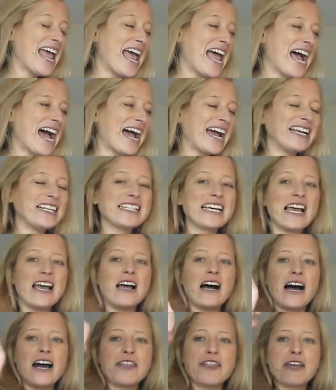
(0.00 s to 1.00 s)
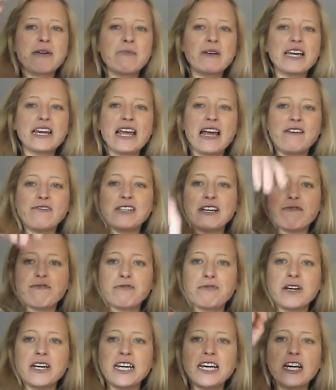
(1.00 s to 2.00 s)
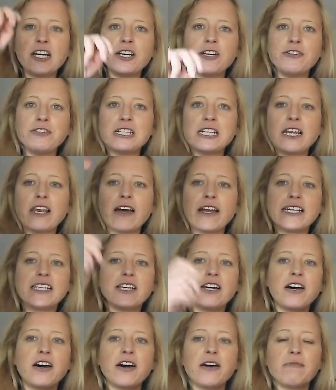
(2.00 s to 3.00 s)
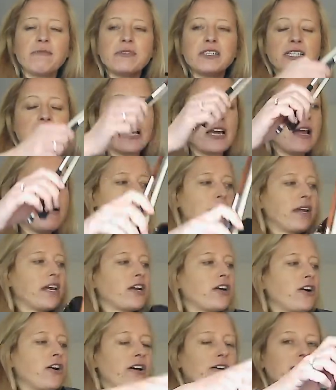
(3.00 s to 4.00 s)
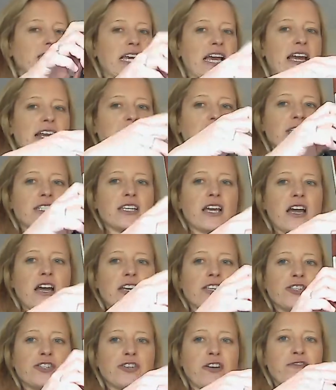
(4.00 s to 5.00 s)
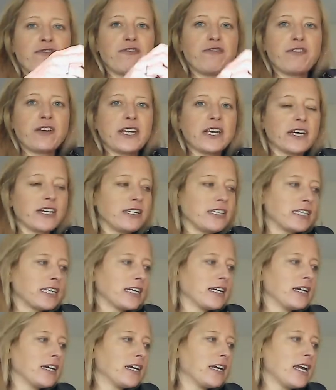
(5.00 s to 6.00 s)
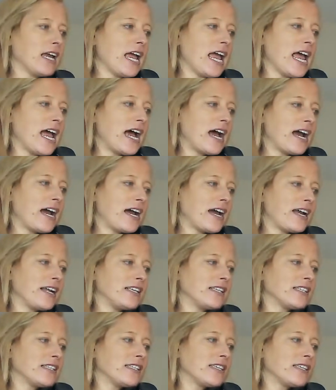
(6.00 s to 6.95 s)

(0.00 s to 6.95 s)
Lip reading: And I think we're going to have really loose, light arms and soft fingers, and